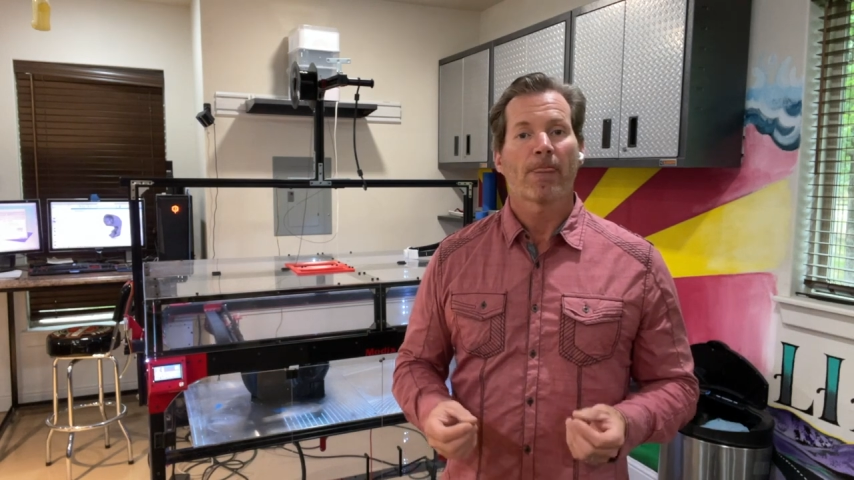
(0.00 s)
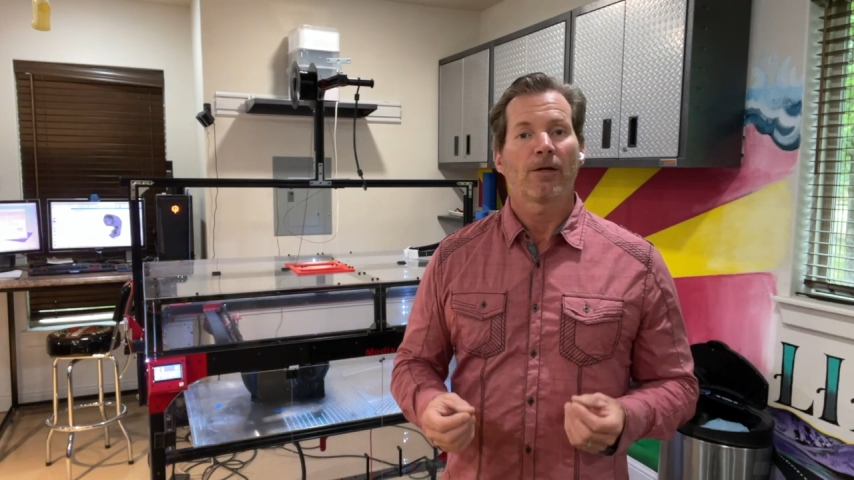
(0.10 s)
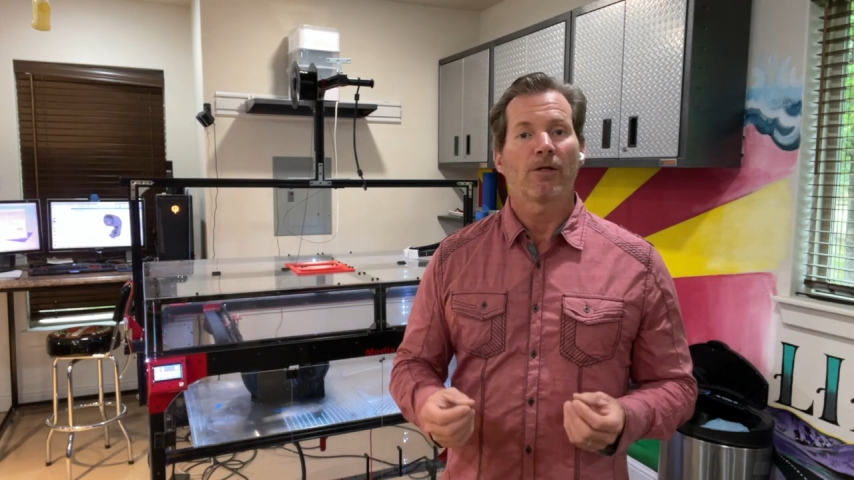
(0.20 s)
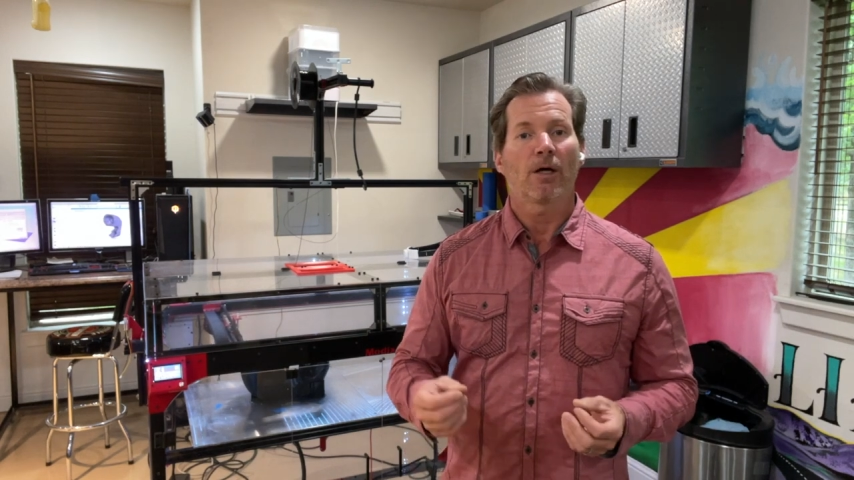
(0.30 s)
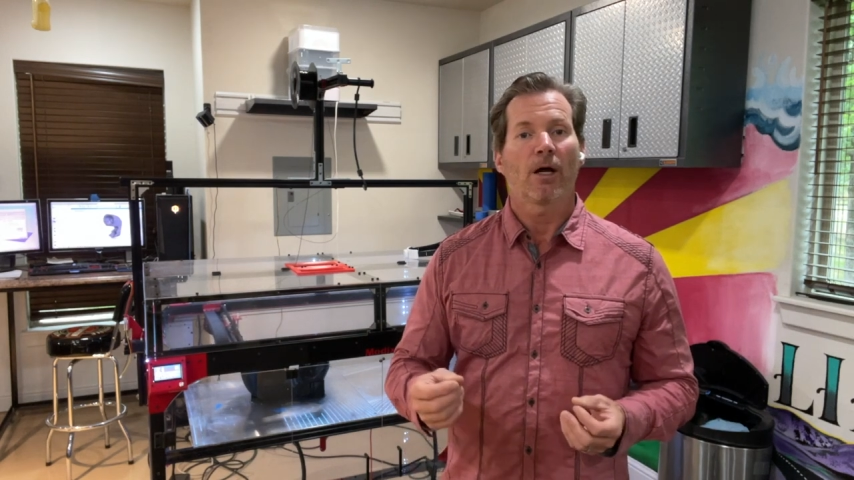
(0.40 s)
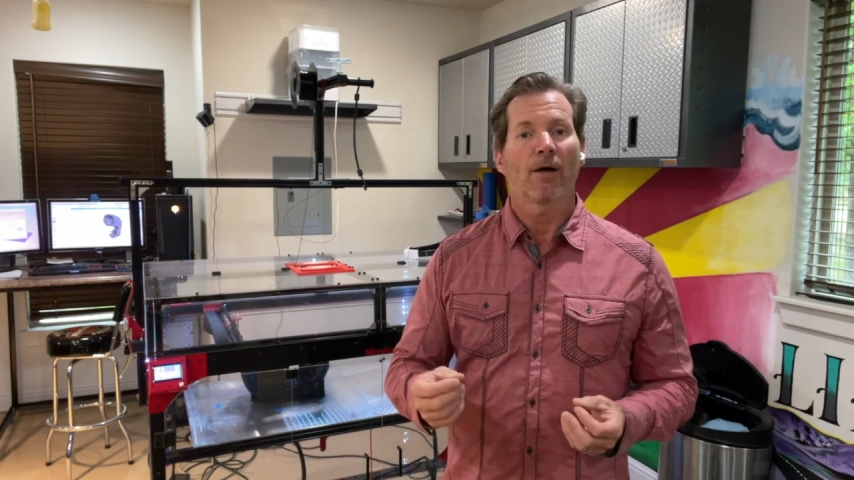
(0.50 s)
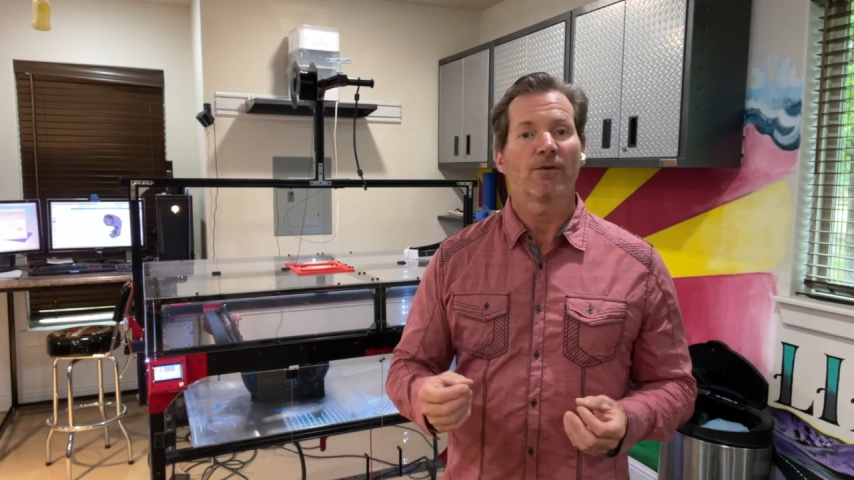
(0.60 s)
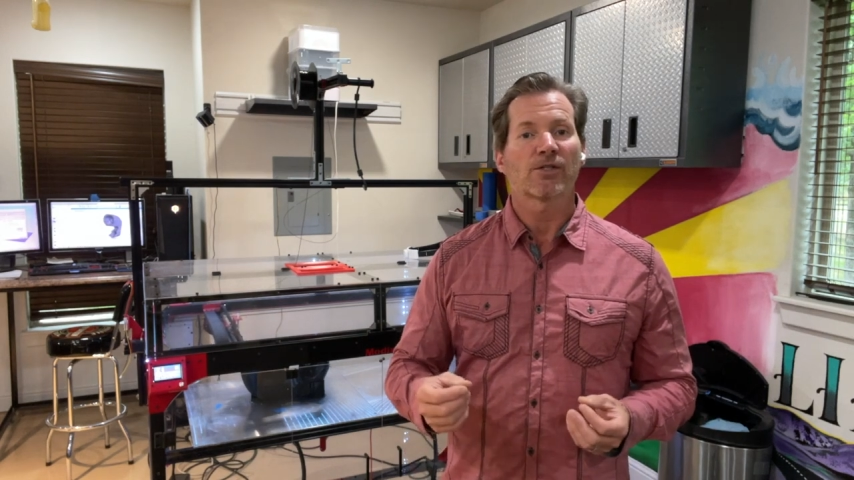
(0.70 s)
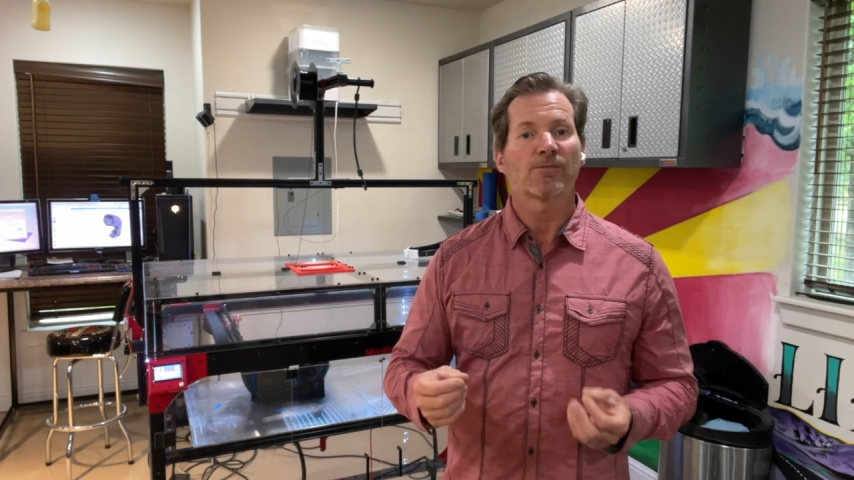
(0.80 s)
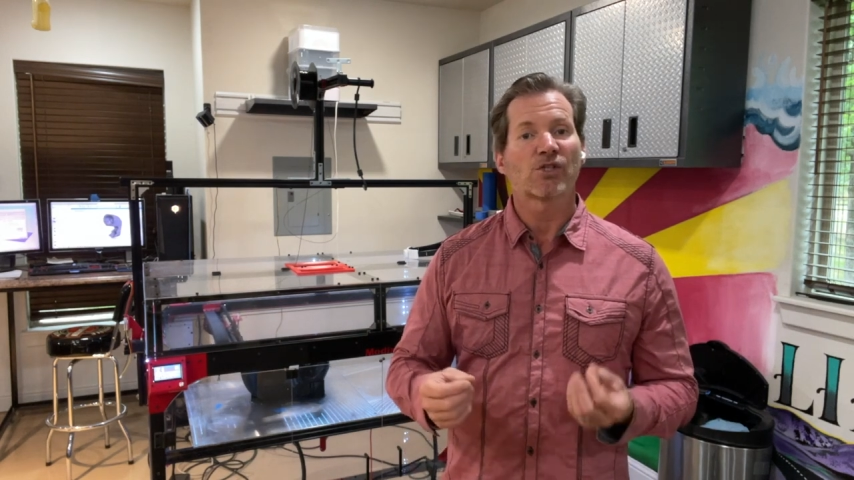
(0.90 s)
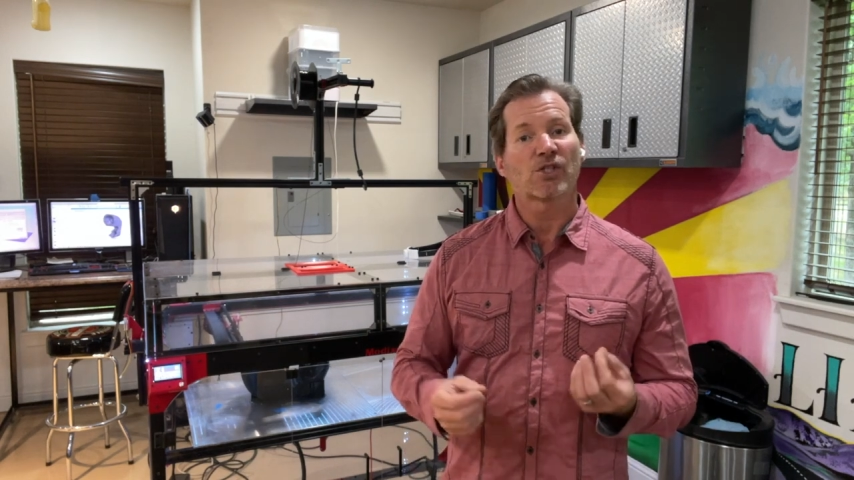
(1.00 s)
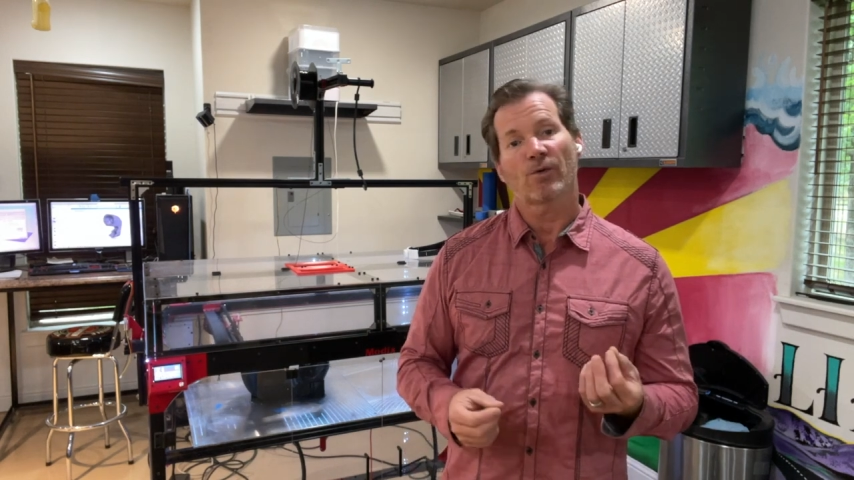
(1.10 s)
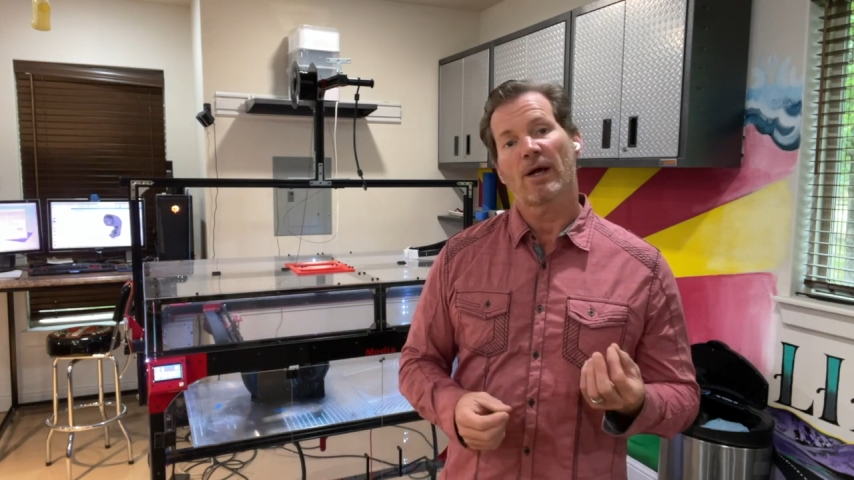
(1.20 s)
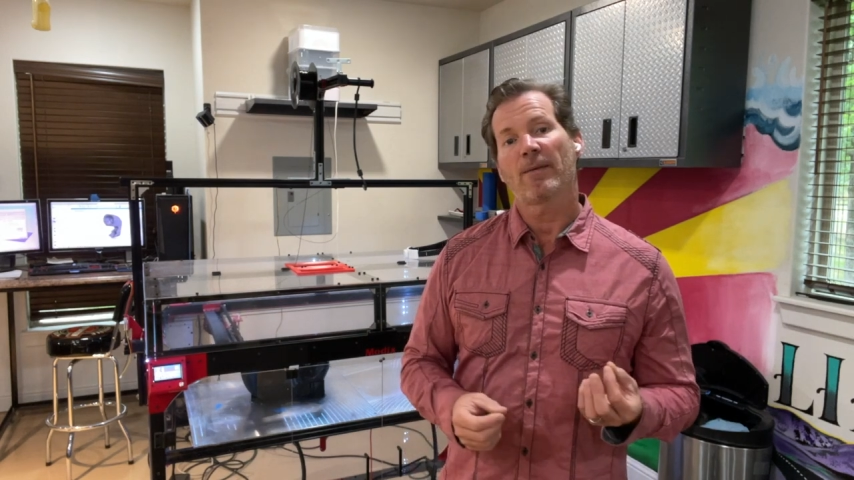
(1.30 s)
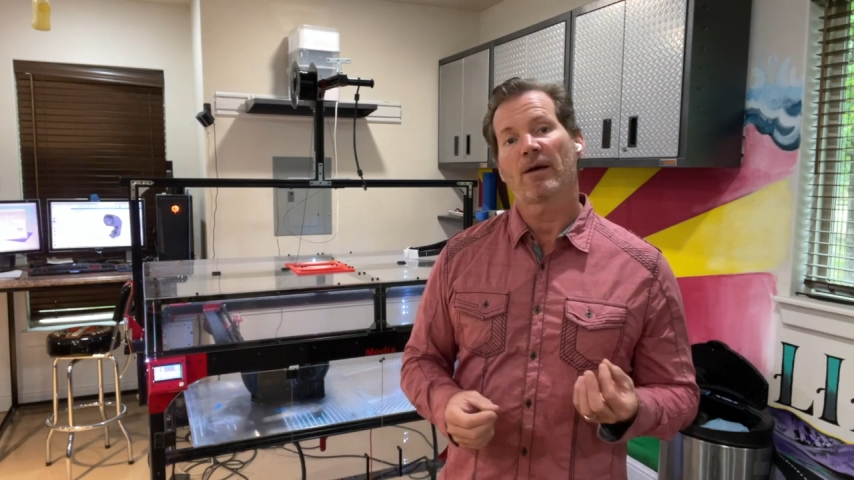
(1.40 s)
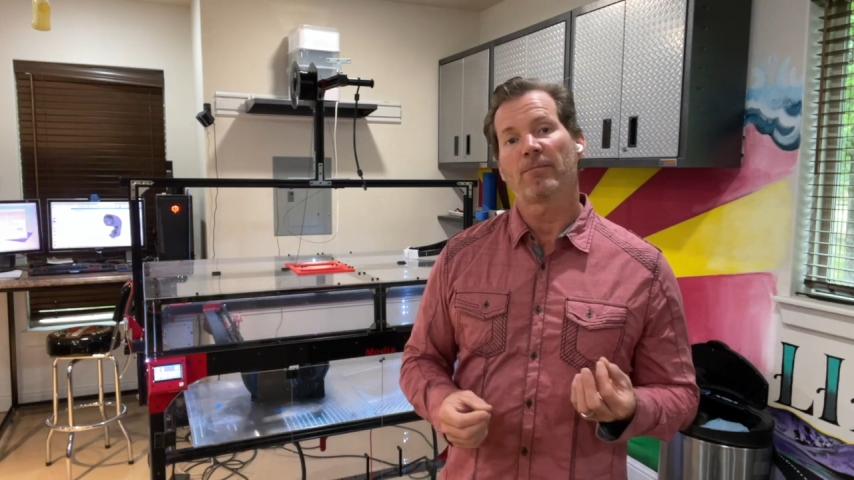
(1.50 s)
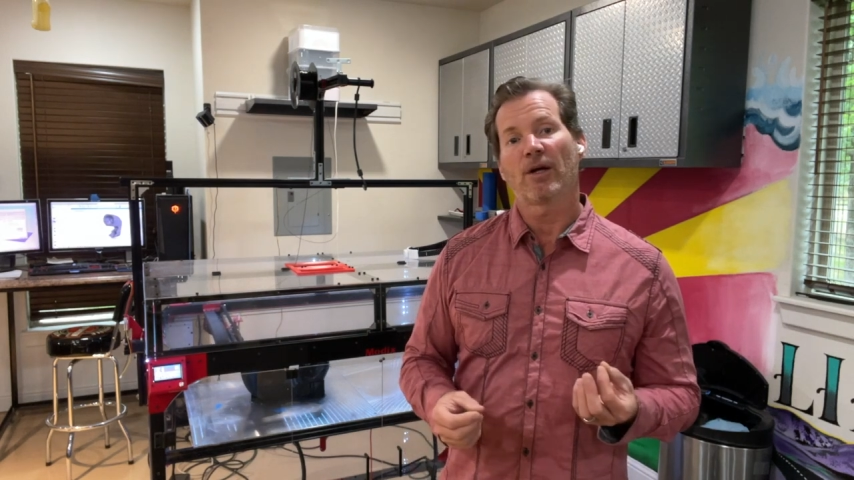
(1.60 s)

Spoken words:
there's some ceramic